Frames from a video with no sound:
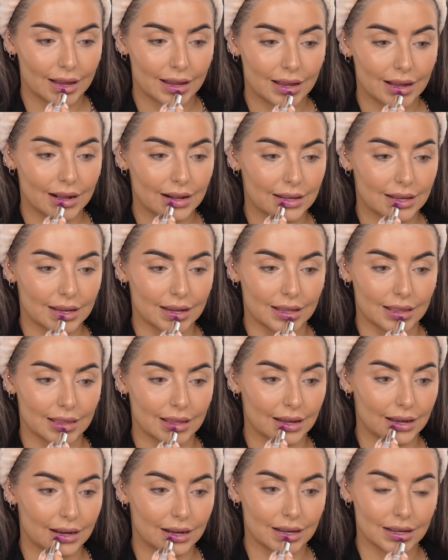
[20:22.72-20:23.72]
You can see
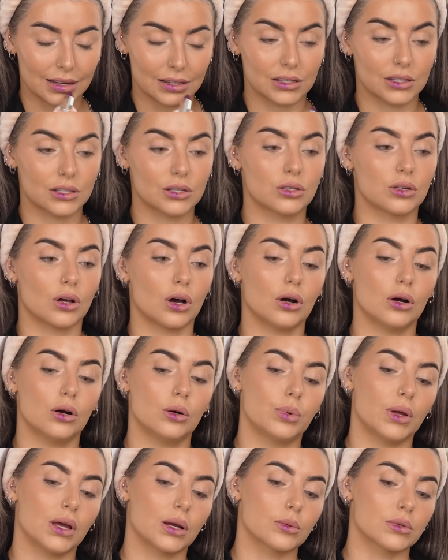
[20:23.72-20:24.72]
they are
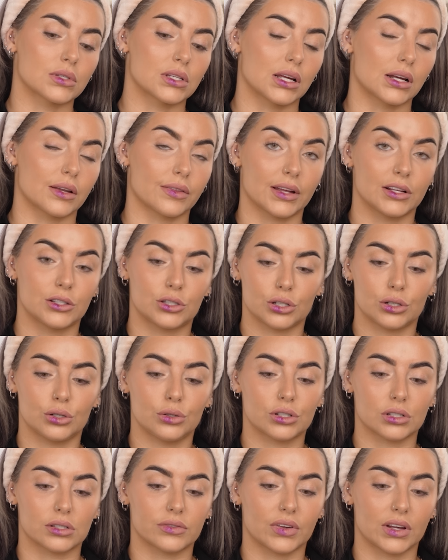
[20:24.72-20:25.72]
so pigmented and they
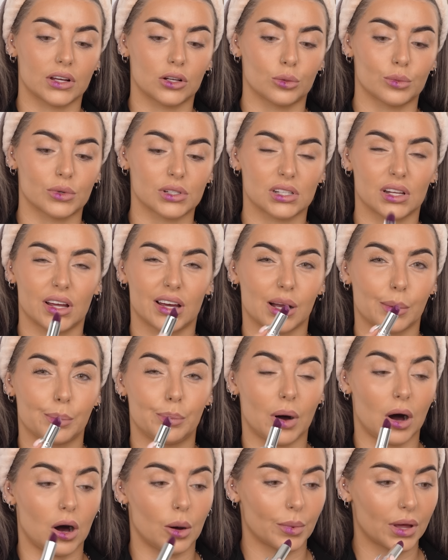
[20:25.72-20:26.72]
do just feel almost
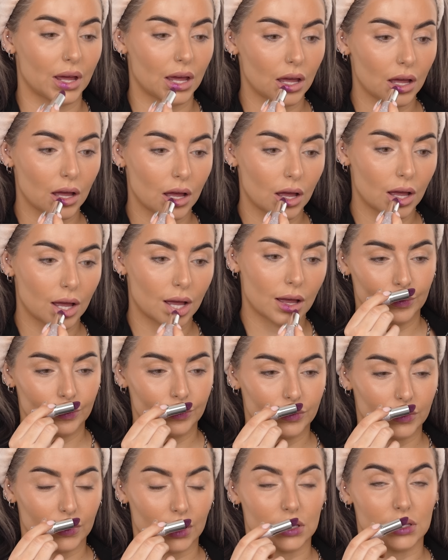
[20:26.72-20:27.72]
like balmy.
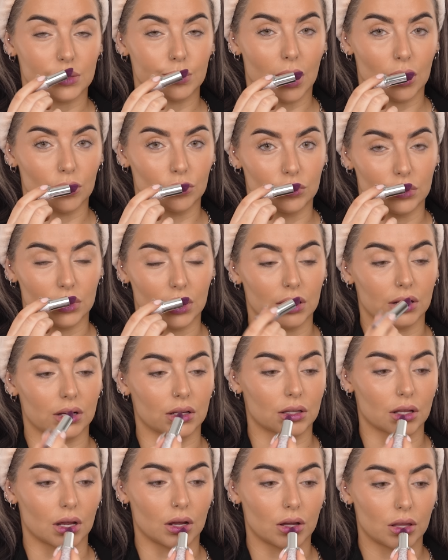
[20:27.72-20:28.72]
They smell really
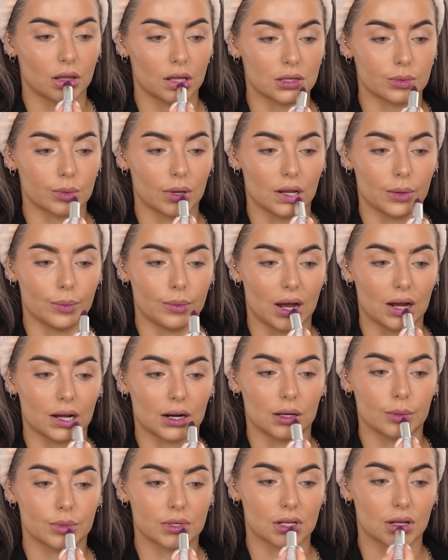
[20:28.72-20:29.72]
good though. They smell like
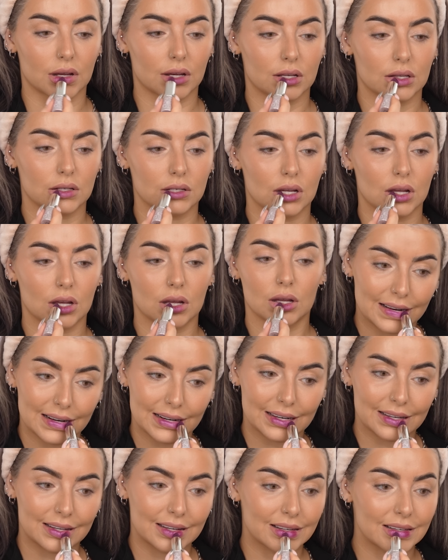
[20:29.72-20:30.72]
MAC lipsticks.
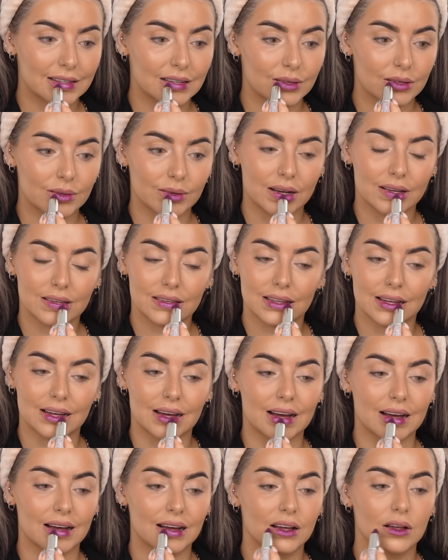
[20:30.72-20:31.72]
Just doing some sweats
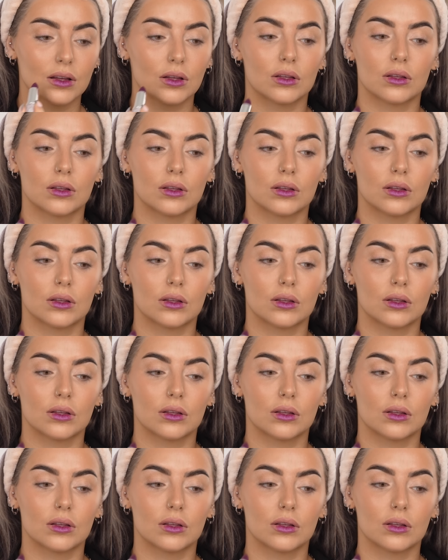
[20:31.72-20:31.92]
there.